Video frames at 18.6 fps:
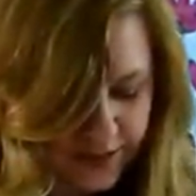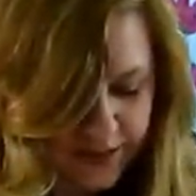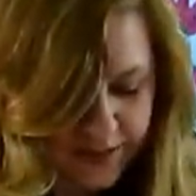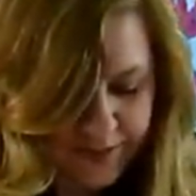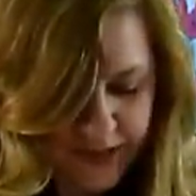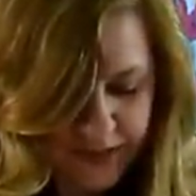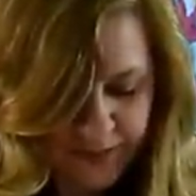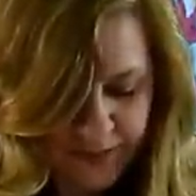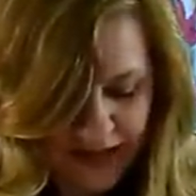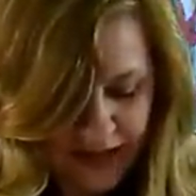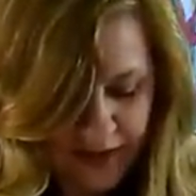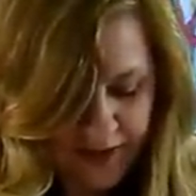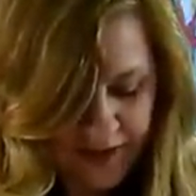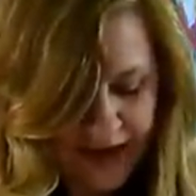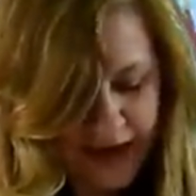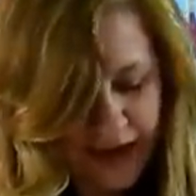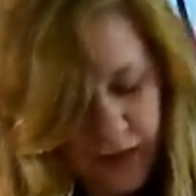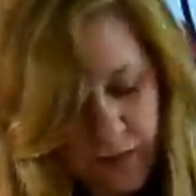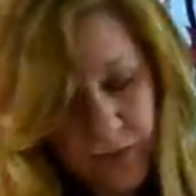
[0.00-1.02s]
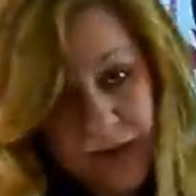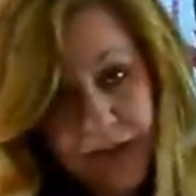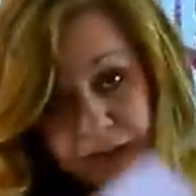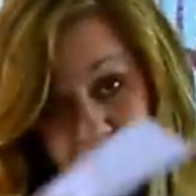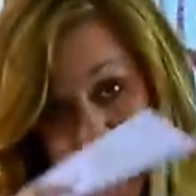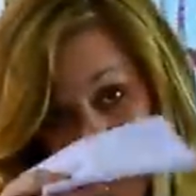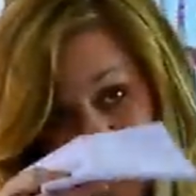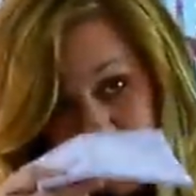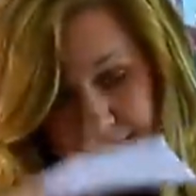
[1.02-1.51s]
then I'm going to pair that with
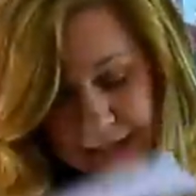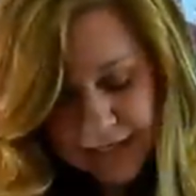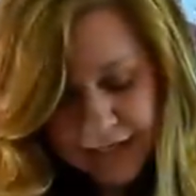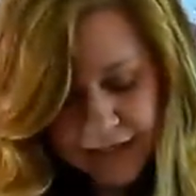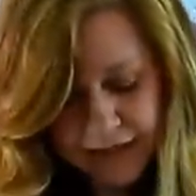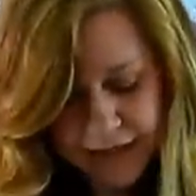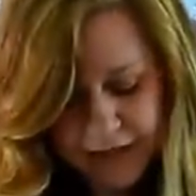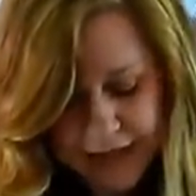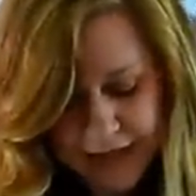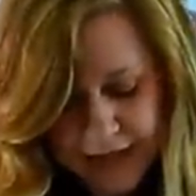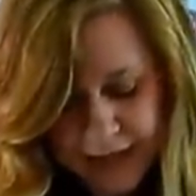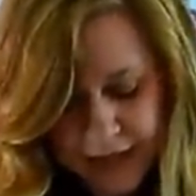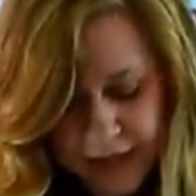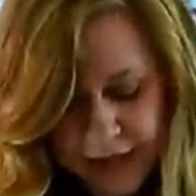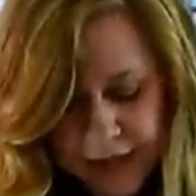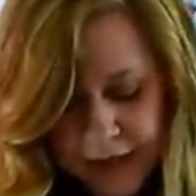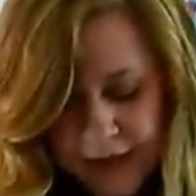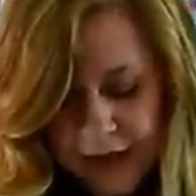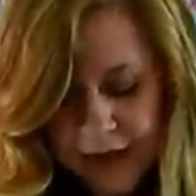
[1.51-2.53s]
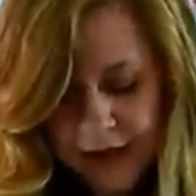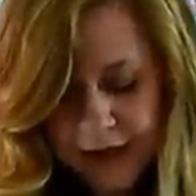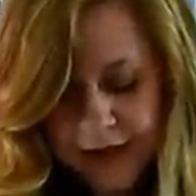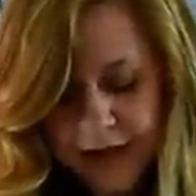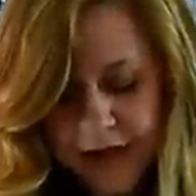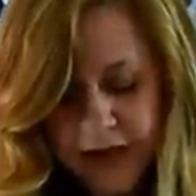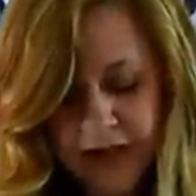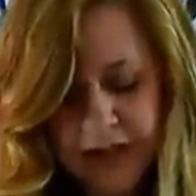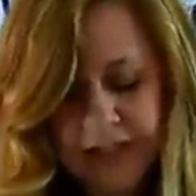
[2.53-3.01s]
the next color here,
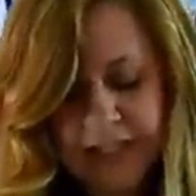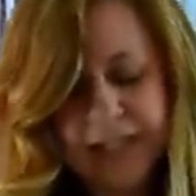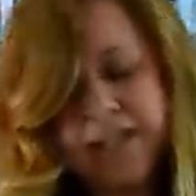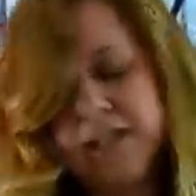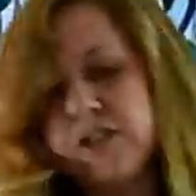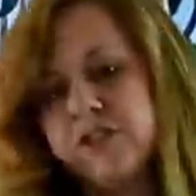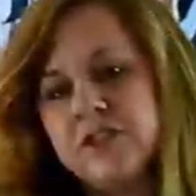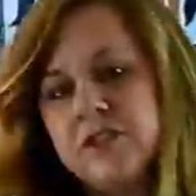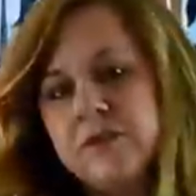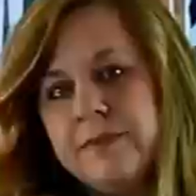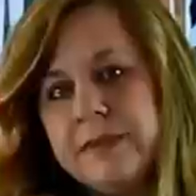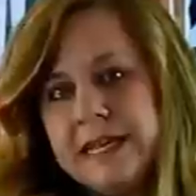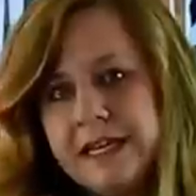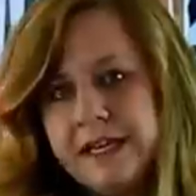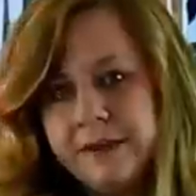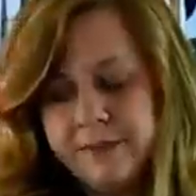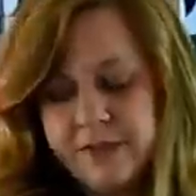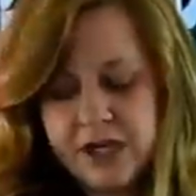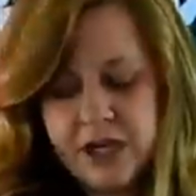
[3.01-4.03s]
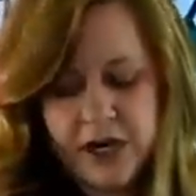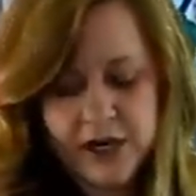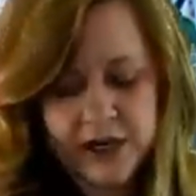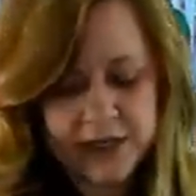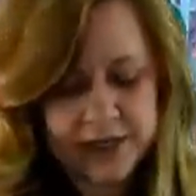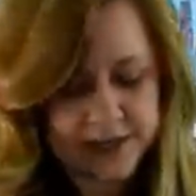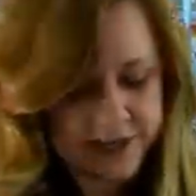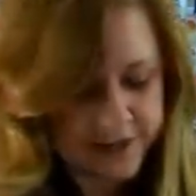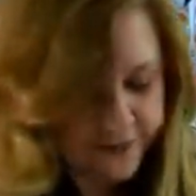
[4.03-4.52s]
then you're going to take your two medium
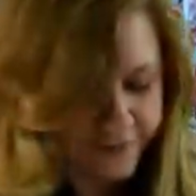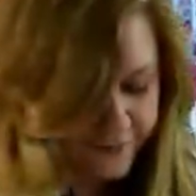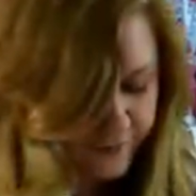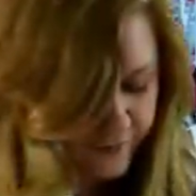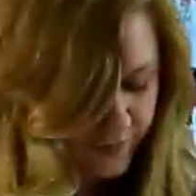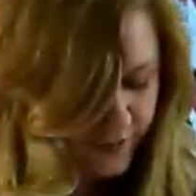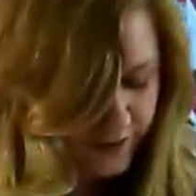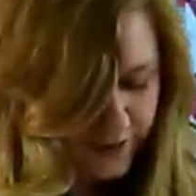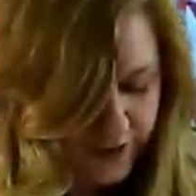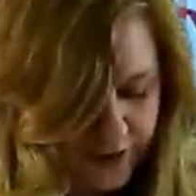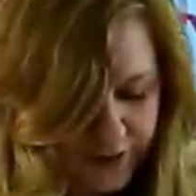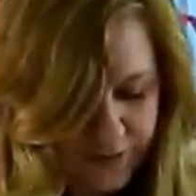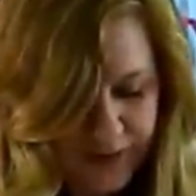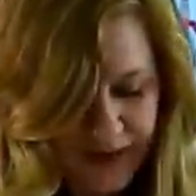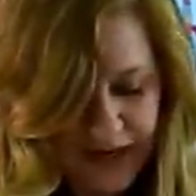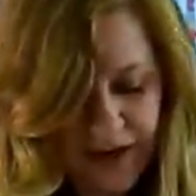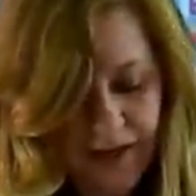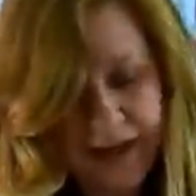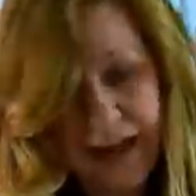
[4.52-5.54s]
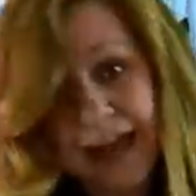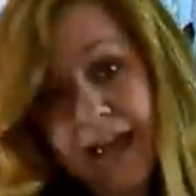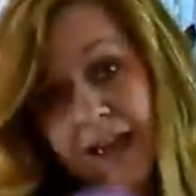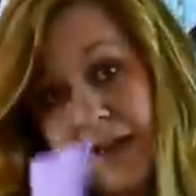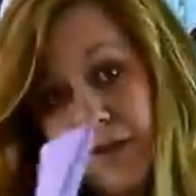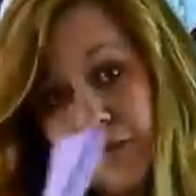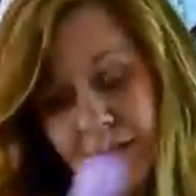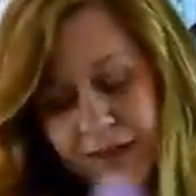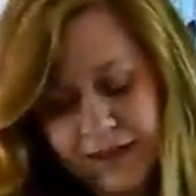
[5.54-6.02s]
darks, you're going to pair
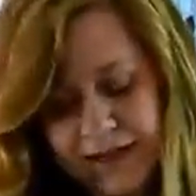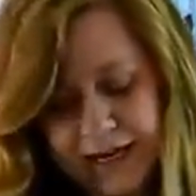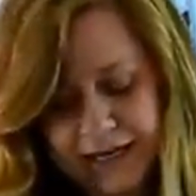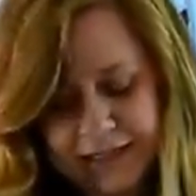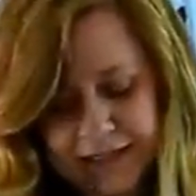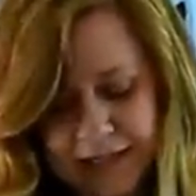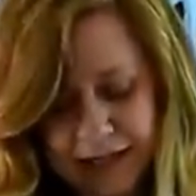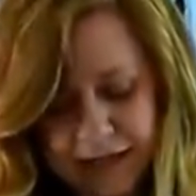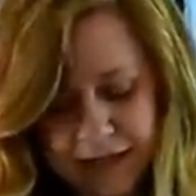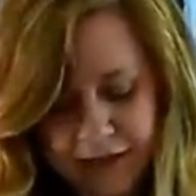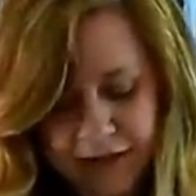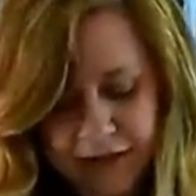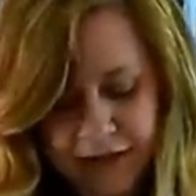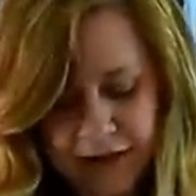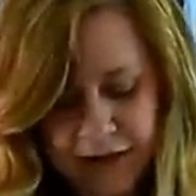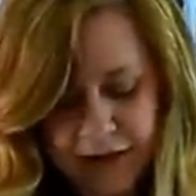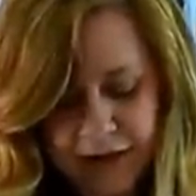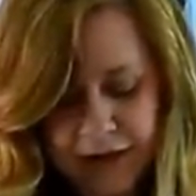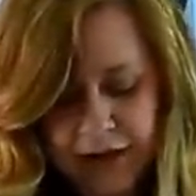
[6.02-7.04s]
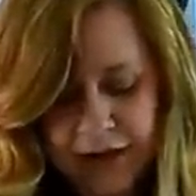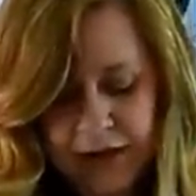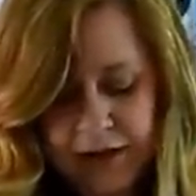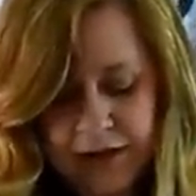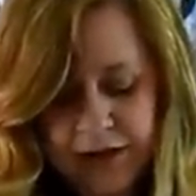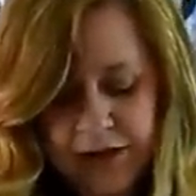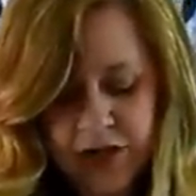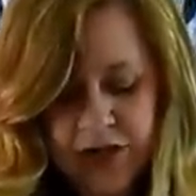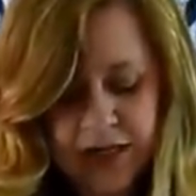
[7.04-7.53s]
that with the next color,
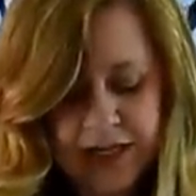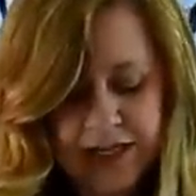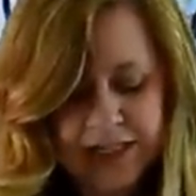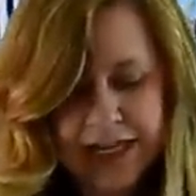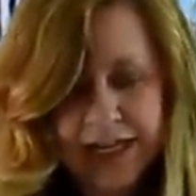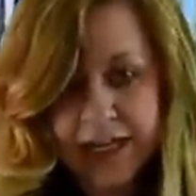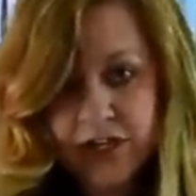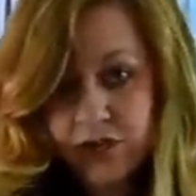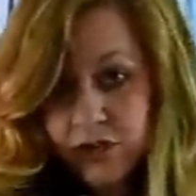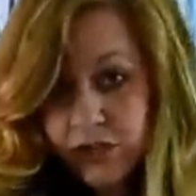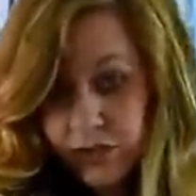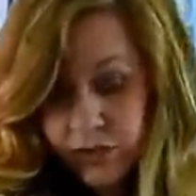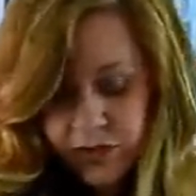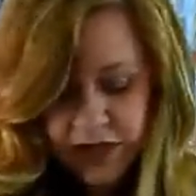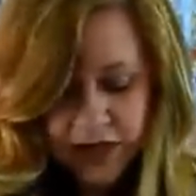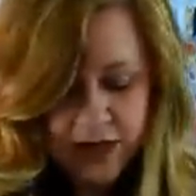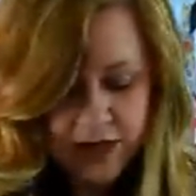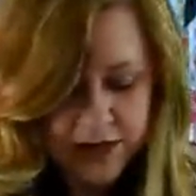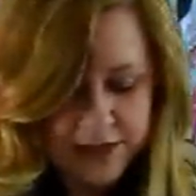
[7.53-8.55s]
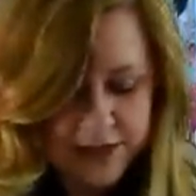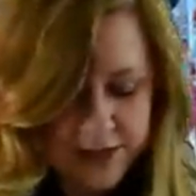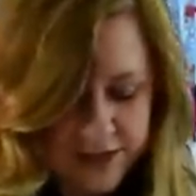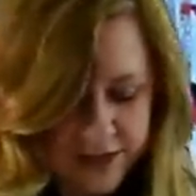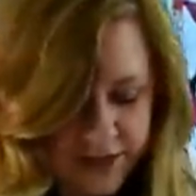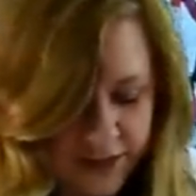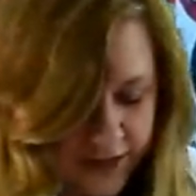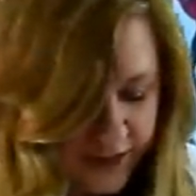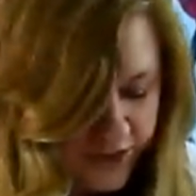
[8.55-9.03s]
then you're going to take your two darks
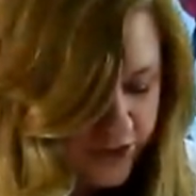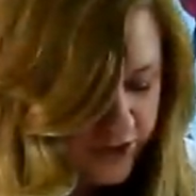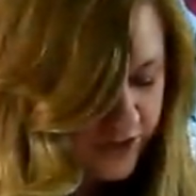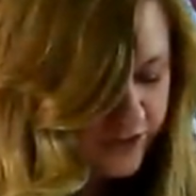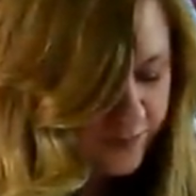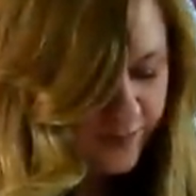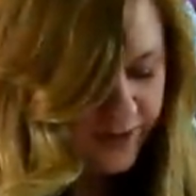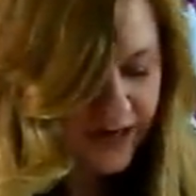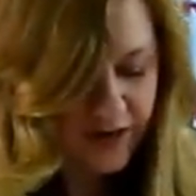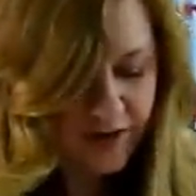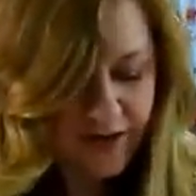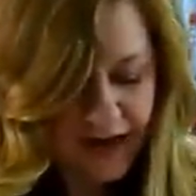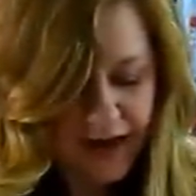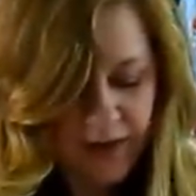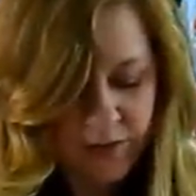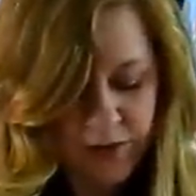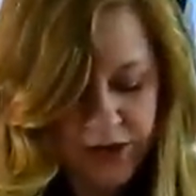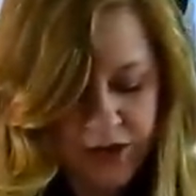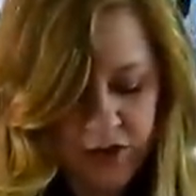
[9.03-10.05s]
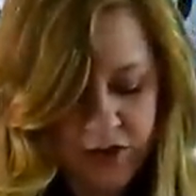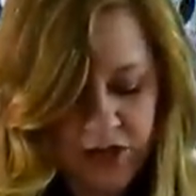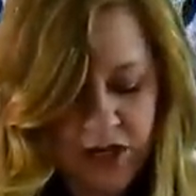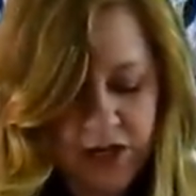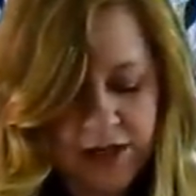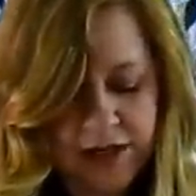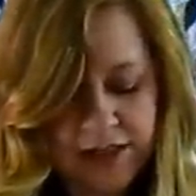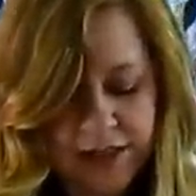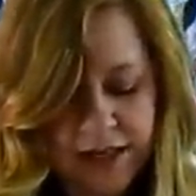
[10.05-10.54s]
and you're going to pair that with your
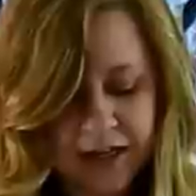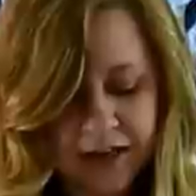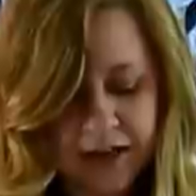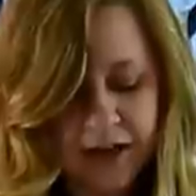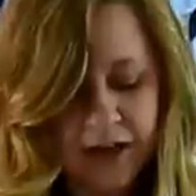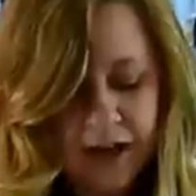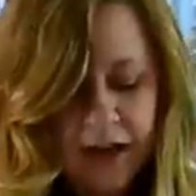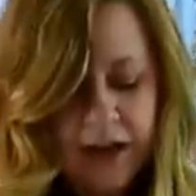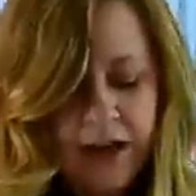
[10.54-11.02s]
darkest color.